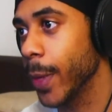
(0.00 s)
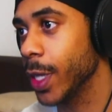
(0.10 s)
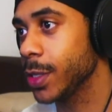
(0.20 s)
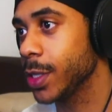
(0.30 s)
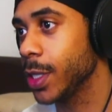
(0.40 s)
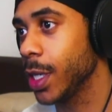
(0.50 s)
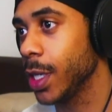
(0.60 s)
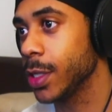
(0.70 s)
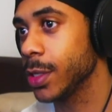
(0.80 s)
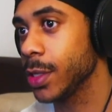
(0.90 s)
yeah, she
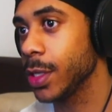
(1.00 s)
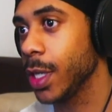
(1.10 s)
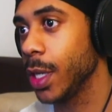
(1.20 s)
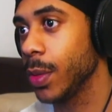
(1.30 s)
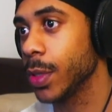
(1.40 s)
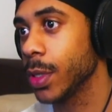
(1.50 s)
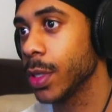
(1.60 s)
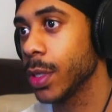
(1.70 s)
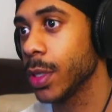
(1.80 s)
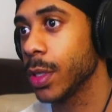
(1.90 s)
done. She done with.
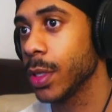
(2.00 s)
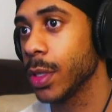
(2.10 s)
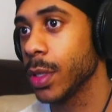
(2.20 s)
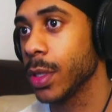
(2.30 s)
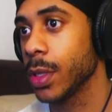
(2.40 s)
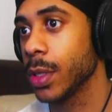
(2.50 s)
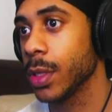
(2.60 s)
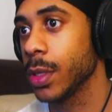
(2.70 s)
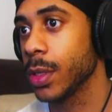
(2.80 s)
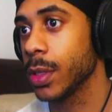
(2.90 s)

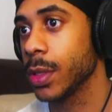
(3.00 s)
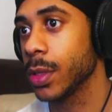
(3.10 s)
Yeah.